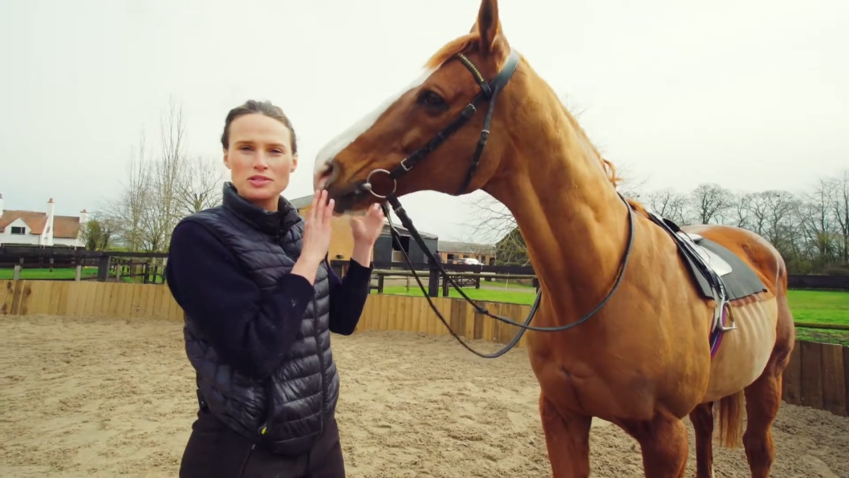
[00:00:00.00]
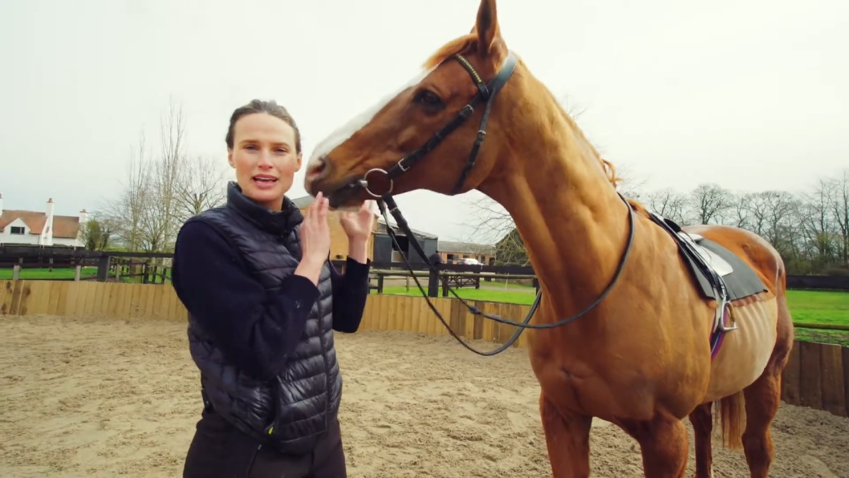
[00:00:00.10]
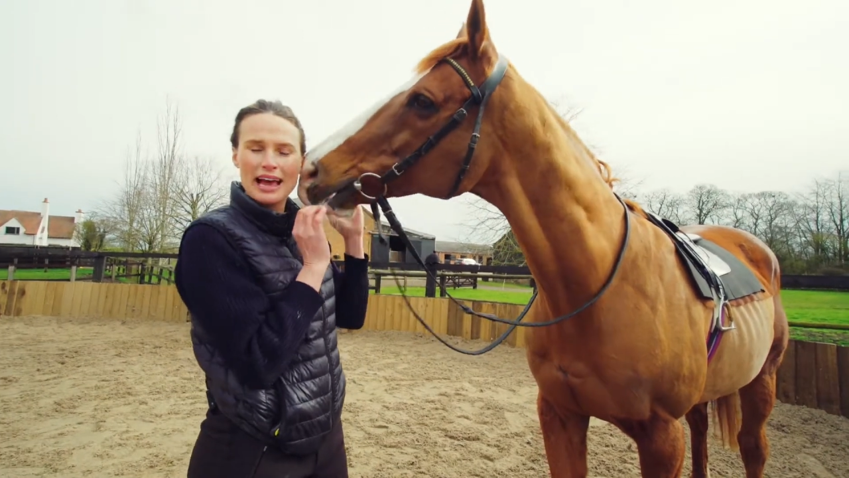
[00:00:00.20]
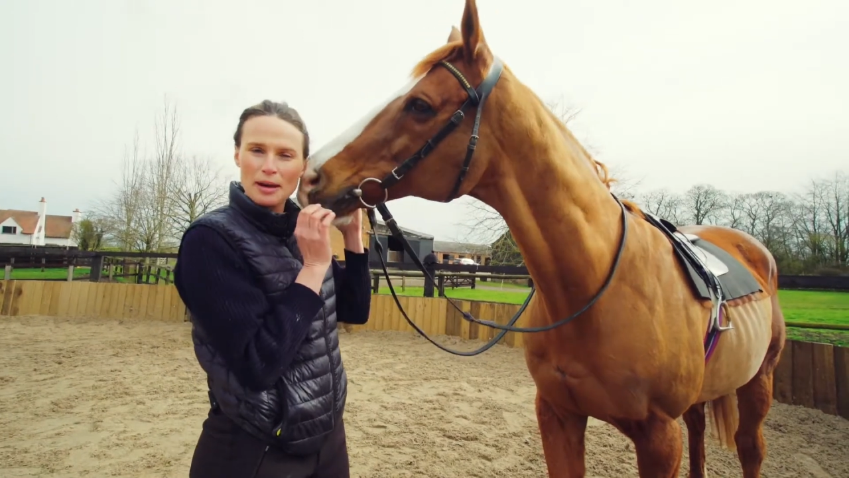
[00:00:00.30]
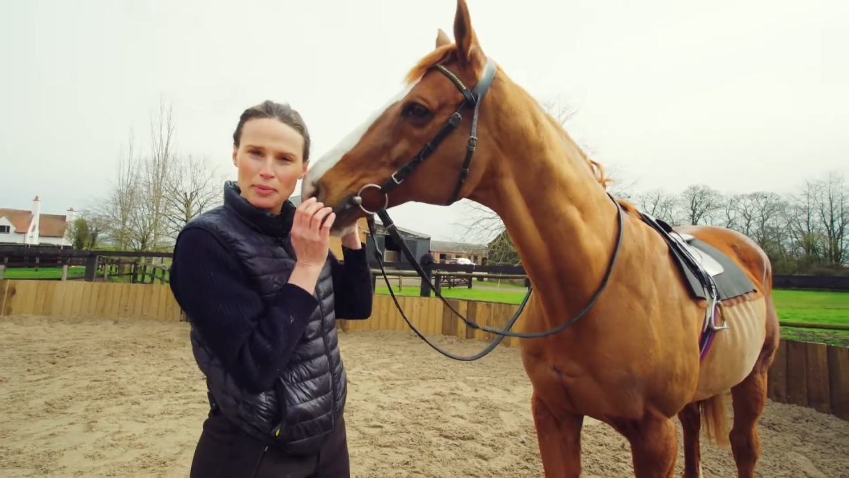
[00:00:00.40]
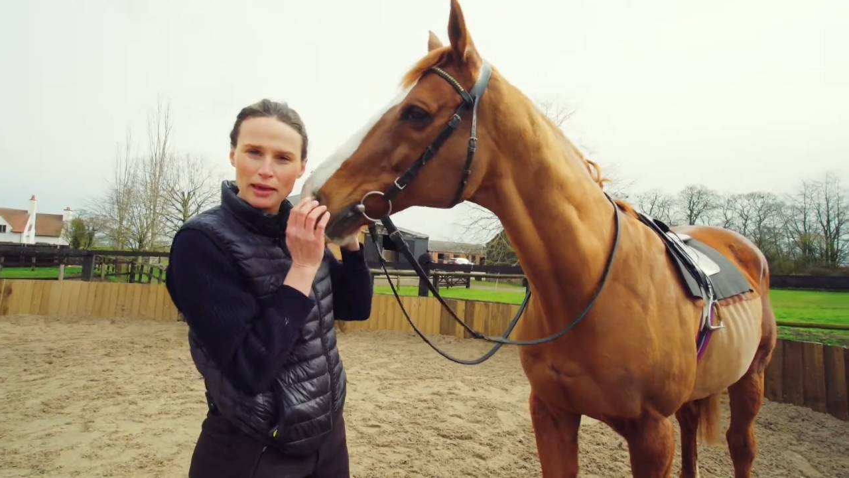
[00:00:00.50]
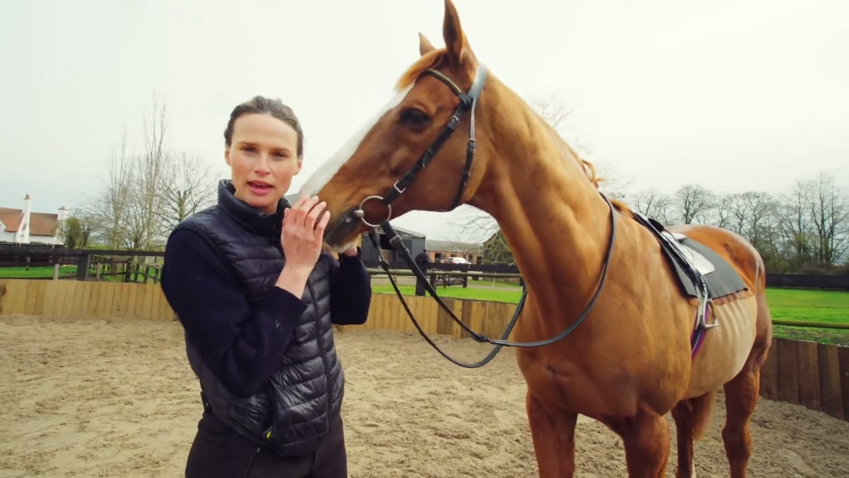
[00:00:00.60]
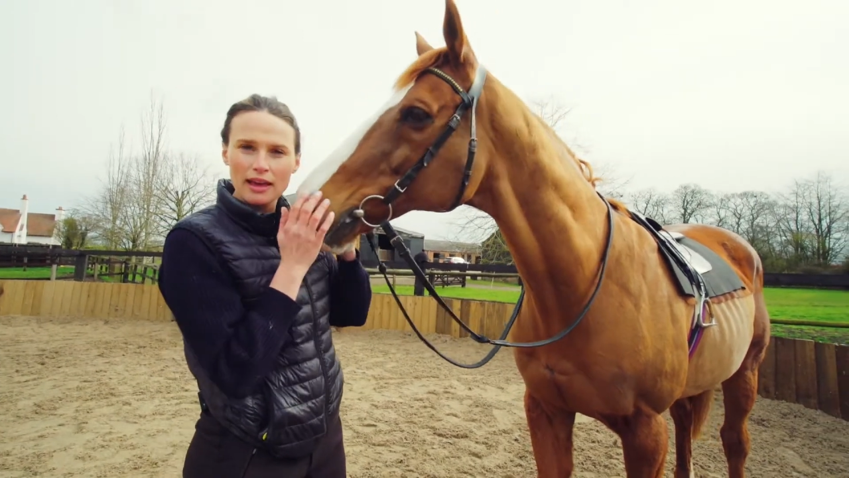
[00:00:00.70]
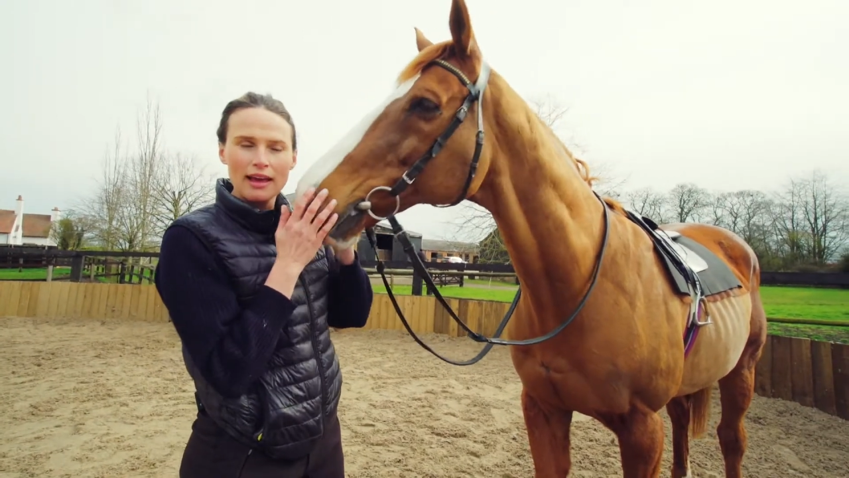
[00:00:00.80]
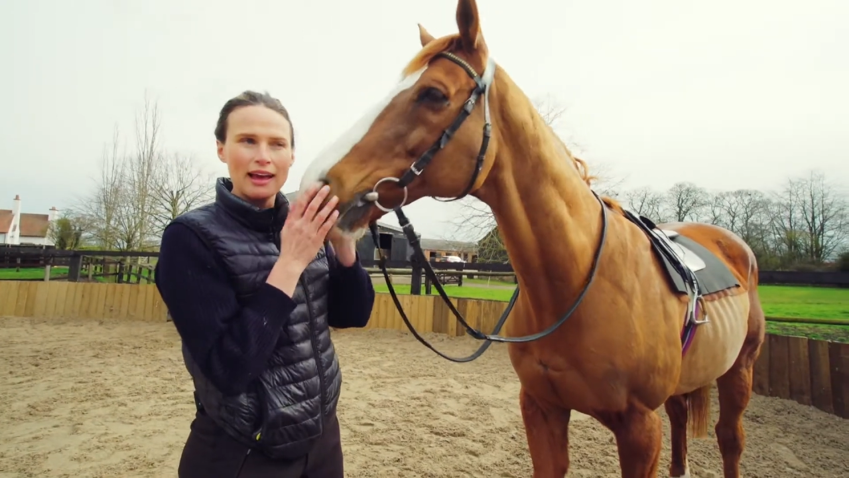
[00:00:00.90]
happy
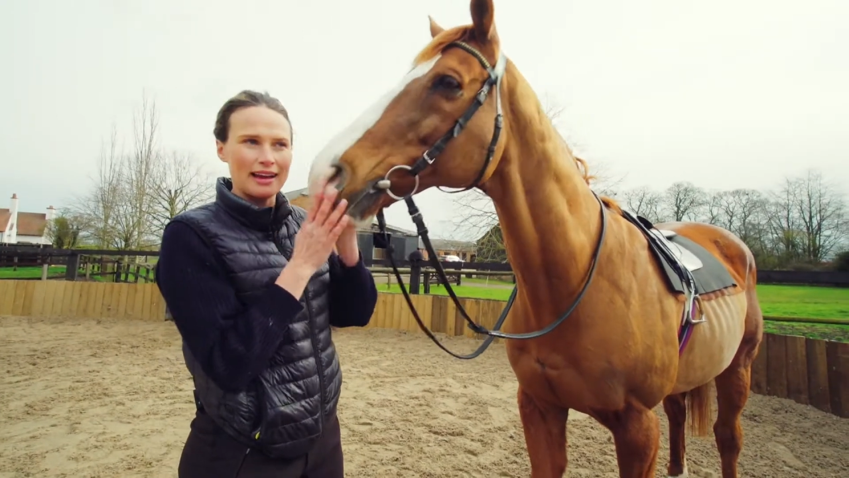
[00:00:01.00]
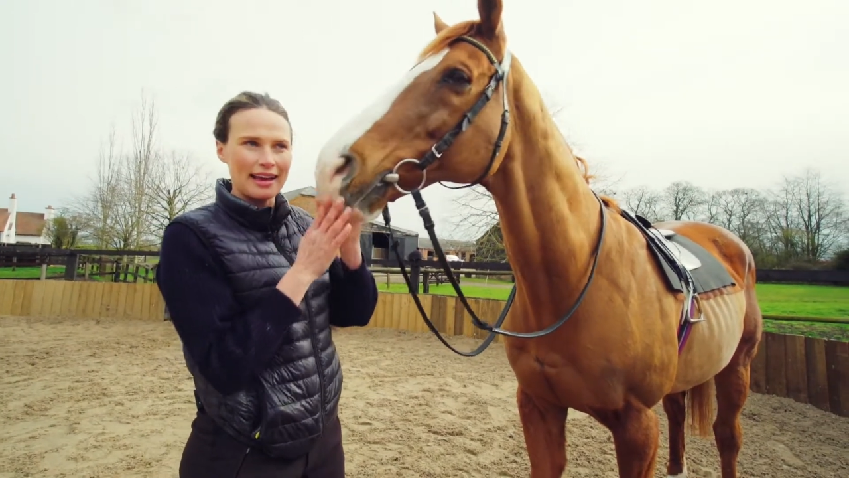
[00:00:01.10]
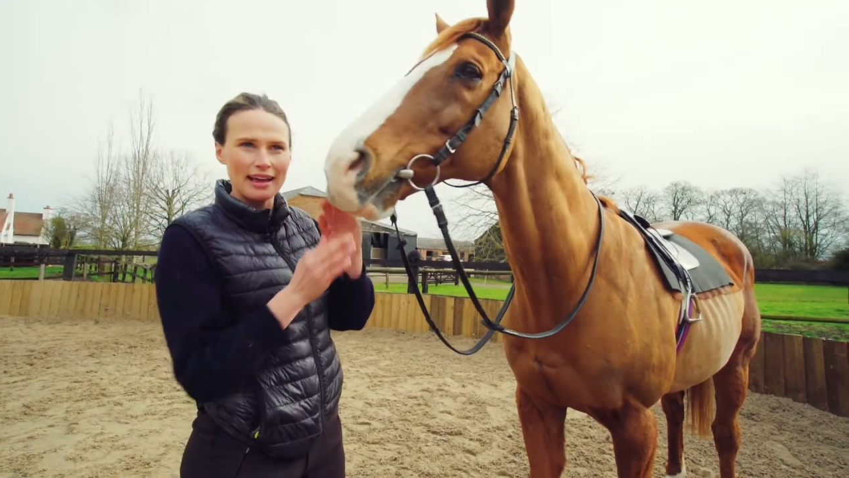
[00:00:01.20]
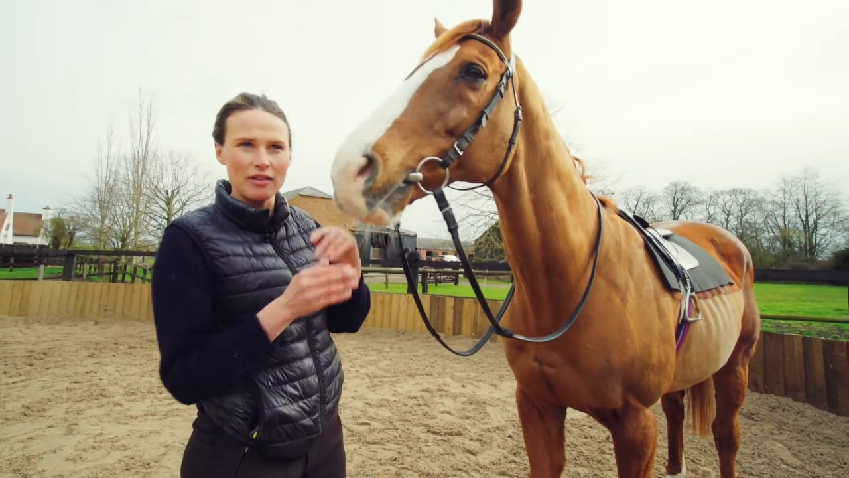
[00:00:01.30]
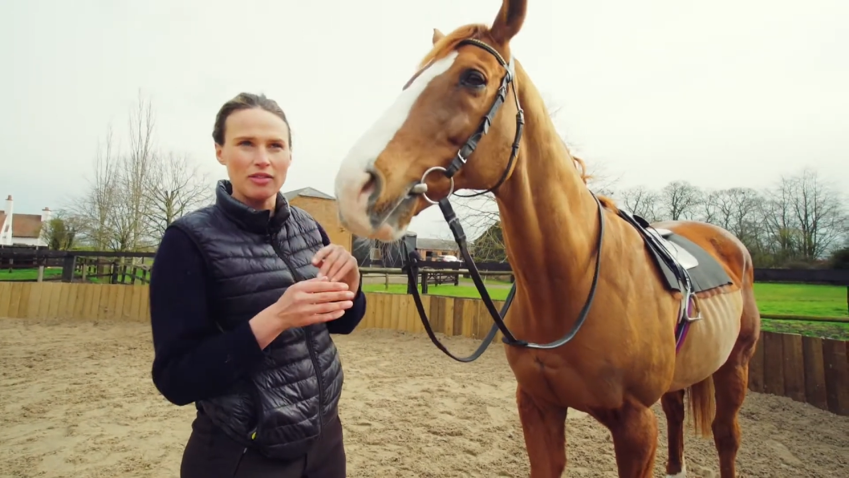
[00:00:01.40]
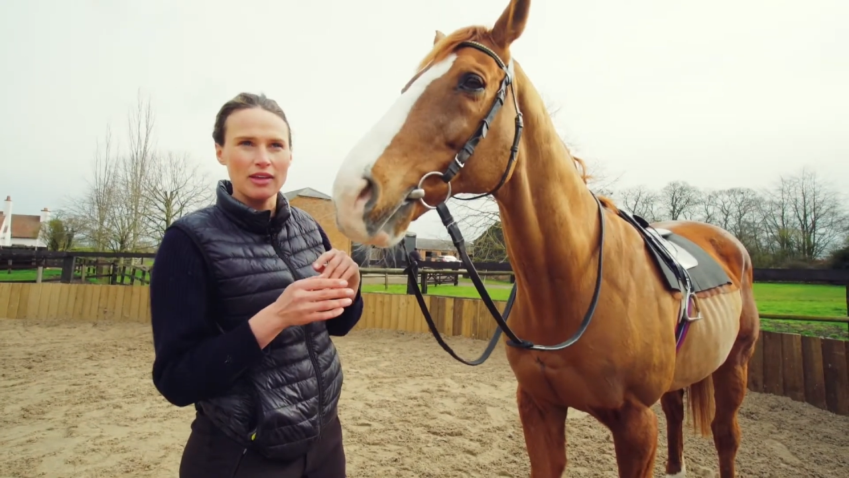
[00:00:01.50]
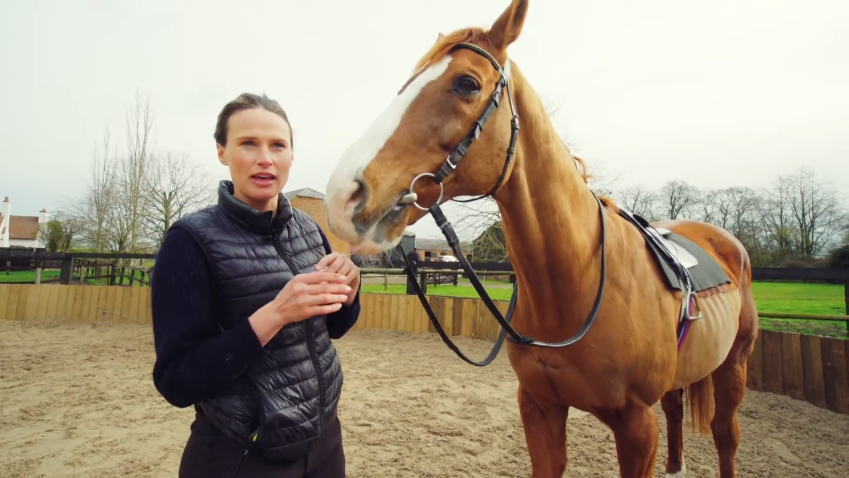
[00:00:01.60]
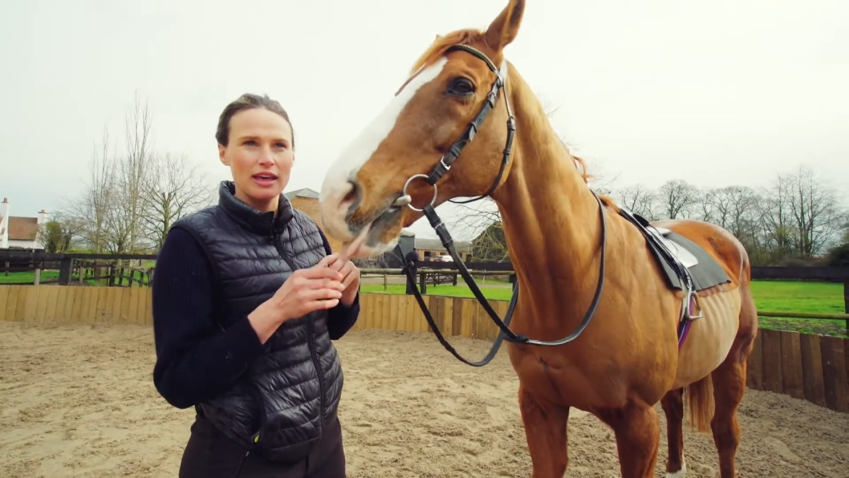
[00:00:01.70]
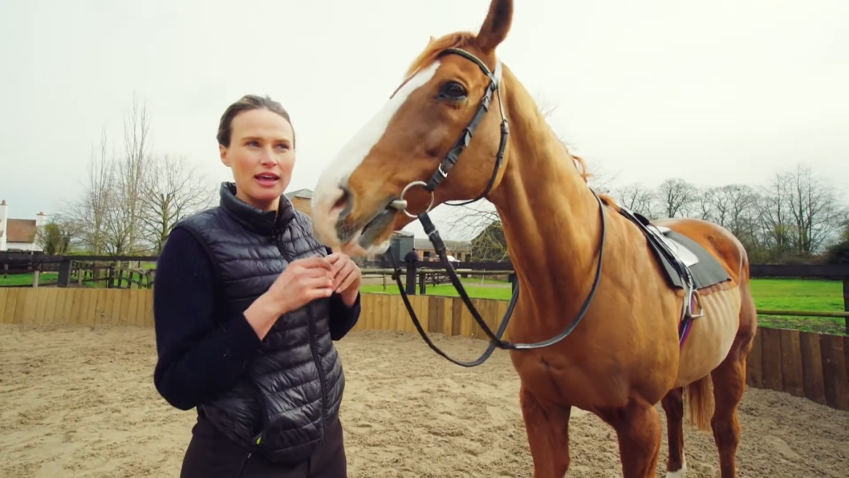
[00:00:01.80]
and healthy